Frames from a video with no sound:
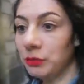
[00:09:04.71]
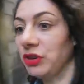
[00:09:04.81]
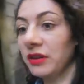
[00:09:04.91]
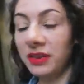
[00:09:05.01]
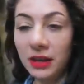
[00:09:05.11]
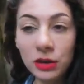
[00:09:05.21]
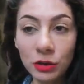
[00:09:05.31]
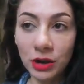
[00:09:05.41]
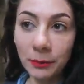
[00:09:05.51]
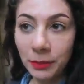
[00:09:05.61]
options in
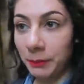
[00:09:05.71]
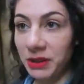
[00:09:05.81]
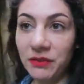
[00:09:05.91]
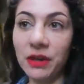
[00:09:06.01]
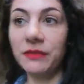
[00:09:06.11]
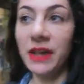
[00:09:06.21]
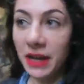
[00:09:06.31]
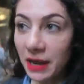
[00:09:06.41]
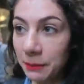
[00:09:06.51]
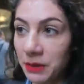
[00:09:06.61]
Europe. But we are
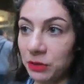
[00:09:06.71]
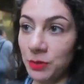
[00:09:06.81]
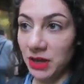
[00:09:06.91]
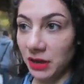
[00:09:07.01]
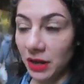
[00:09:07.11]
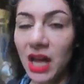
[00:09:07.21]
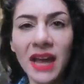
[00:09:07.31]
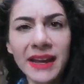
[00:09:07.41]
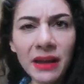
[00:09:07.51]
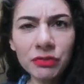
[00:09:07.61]
very happy to be here.
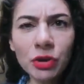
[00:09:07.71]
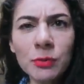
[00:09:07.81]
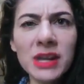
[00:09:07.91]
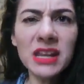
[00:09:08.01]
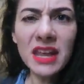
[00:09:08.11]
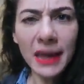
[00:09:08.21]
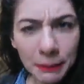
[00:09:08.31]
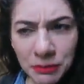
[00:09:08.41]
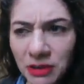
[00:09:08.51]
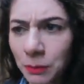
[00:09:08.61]
And they have so many
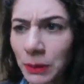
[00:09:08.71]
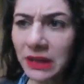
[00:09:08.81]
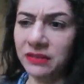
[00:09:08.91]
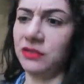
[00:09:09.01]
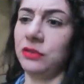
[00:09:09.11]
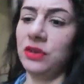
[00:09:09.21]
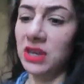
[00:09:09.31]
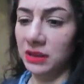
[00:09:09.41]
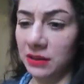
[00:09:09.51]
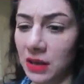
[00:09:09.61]
hipster places to
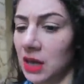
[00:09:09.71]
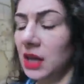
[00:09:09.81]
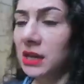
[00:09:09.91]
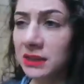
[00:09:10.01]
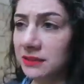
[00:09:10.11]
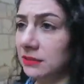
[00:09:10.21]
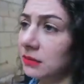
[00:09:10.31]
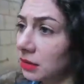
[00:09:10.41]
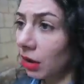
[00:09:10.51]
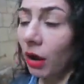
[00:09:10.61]
eat. It's
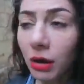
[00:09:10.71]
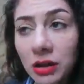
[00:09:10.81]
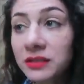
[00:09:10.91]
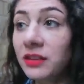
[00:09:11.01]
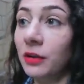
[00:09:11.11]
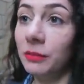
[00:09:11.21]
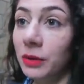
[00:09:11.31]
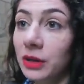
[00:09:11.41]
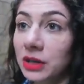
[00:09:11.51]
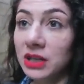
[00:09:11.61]
awesome.
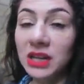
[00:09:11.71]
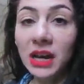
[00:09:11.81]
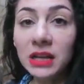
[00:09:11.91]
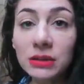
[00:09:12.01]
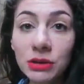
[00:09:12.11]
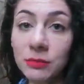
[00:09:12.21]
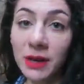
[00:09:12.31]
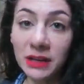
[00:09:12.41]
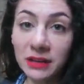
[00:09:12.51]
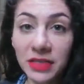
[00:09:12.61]
Can highly
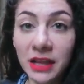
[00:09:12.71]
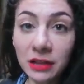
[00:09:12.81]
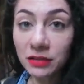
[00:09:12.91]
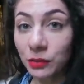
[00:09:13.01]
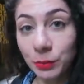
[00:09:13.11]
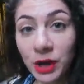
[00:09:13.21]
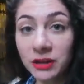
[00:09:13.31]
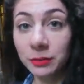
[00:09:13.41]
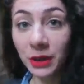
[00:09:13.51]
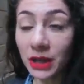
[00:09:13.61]
recommend it. Thank you,
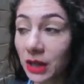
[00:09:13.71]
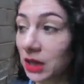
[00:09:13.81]
surprise me.